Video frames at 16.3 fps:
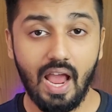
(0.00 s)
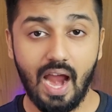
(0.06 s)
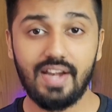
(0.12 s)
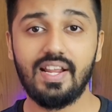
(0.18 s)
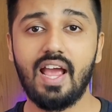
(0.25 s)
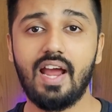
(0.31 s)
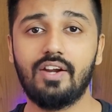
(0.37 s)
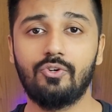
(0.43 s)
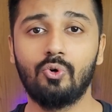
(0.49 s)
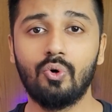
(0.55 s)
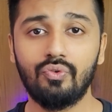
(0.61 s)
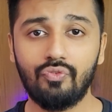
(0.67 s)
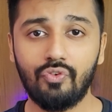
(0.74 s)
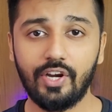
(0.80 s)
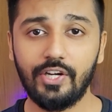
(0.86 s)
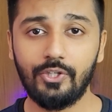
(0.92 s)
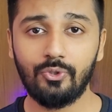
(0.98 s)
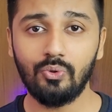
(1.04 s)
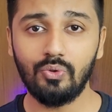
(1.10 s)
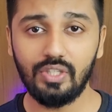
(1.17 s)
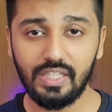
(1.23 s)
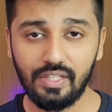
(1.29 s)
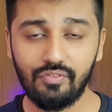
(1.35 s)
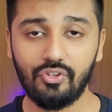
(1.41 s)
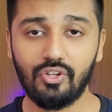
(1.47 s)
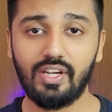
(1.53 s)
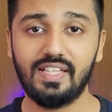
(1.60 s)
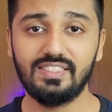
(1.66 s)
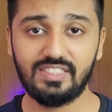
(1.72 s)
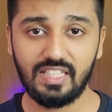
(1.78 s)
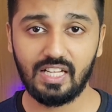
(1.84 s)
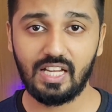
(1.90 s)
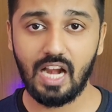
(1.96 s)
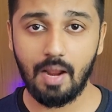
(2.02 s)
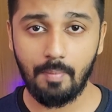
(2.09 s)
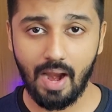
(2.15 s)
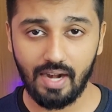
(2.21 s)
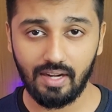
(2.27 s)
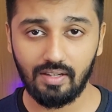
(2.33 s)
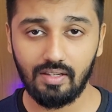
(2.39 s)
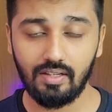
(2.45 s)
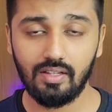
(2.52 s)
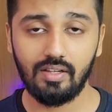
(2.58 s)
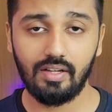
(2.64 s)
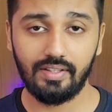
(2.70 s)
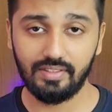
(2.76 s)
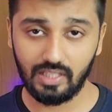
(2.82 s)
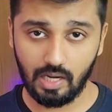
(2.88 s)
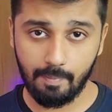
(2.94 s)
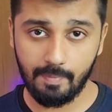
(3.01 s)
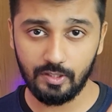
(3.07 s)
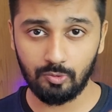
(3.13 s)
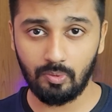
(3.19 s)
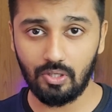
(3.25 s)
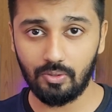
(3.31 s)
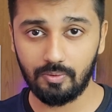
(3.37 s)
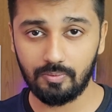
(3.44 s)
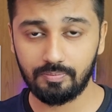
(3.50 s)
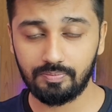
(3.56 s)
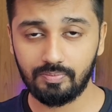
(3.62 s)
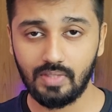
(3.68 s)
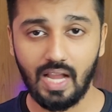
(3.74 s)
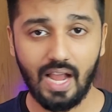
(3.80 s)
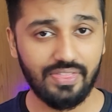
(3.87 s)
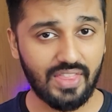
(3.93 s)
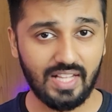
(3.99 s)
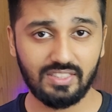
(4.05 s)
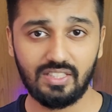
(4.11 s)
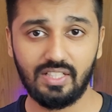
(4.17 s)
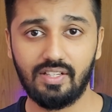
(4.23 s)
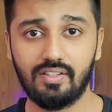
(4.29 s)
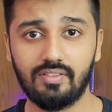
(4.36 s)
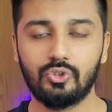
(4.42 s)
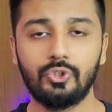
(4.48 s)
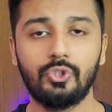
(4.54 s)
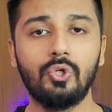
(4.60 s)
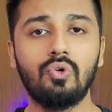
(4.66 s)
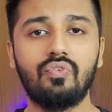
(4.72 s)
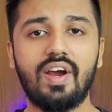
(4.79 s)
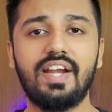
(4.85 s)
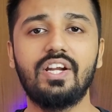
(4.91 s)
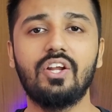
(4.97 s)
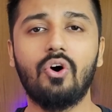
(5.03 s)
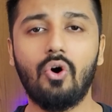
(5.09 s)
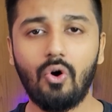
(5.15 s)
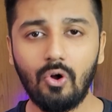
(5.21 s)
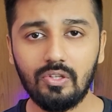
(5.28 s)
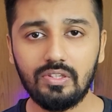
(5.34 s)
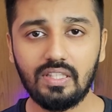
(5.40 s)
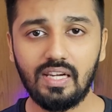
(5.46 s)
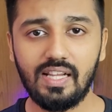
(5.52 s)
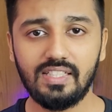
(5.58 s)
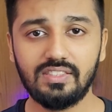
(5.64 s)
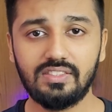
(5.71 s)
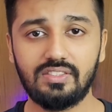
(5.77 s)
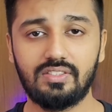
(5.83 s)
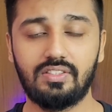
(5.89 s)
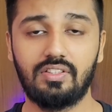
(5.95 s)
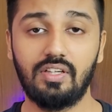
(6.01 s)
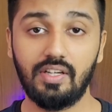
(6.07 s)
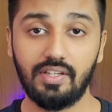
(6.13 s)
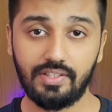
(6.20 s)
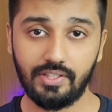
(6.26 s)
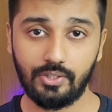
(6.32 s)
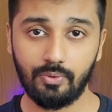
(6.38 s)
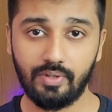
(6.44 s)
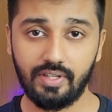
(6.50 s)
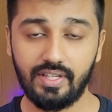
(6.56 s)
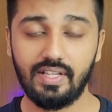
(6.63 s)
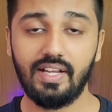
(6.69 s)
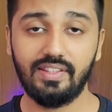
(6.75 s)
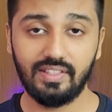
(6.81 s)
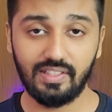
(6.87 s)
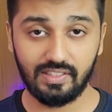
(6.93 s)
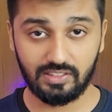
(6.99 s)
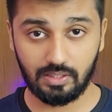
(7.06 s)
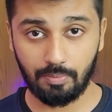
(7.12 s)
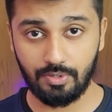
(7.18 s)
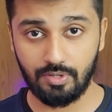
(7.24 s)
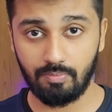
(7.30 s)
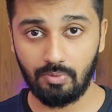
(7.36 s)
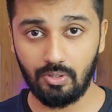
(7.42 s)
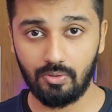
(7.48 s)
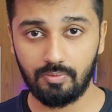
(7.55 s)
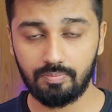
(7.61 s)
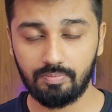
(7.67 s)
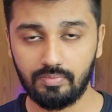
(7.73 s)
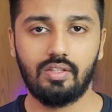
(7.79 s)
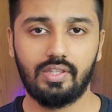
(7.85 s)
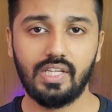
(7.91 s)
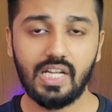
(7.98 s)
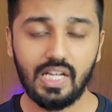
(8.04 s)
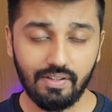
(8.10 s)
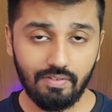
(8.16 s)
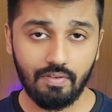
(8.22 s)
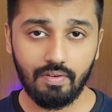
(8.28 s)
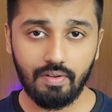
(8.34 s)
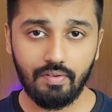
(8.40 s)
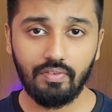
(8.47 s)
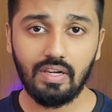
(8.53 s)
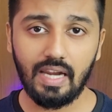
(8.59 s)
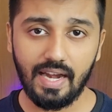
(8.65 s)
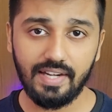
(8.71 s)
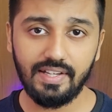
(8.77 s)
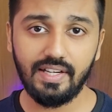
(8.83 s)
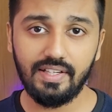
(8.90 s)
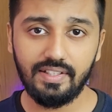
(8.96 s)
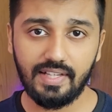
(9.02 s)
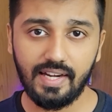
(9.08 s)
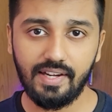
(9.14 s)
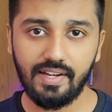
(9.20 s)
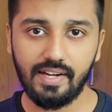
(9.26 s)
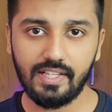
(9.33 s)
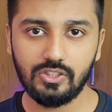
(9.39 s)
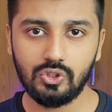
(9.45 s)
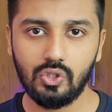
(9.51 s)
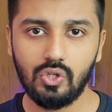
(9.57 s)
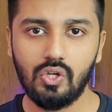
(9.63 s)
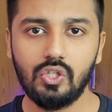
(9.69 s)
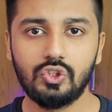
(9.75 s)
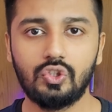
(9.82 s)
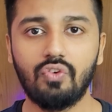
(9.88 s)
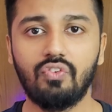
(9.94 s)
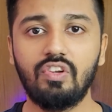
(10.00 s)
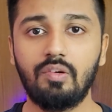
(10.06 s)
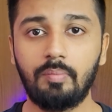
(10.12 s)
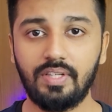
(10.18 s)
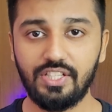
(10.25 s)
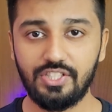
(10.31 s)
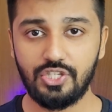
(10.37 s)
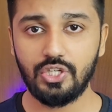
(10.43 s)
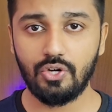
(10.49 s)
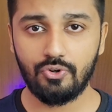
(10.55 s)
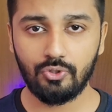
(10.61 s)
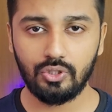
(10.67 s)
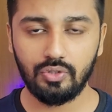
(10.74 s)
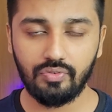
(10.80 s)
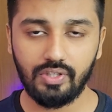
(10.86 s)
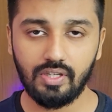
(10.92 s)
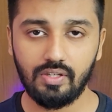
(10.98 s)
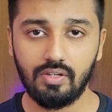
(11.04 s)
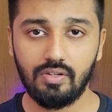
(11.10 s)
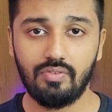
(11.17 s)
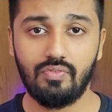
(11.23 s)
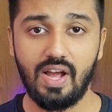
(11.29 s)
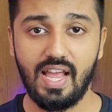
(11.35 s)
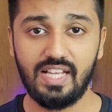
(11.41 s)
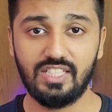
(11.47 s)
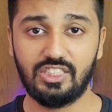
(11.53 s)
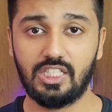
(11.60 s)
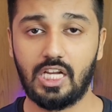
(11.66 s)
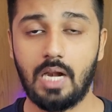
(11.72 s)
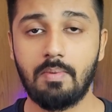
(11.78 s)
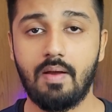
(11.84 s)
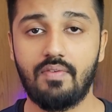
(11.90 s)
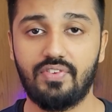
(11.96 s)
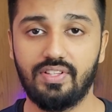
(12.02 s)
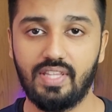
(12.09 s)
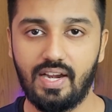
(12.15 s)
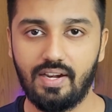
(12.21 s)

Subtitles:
And yeah, don't forget to leave your Instagram handle in the comments below. And that's it. You'll find all the links related to it in the description below. The giveaway will end in 10 days, so we'll be reaching out to the winner via Instagram after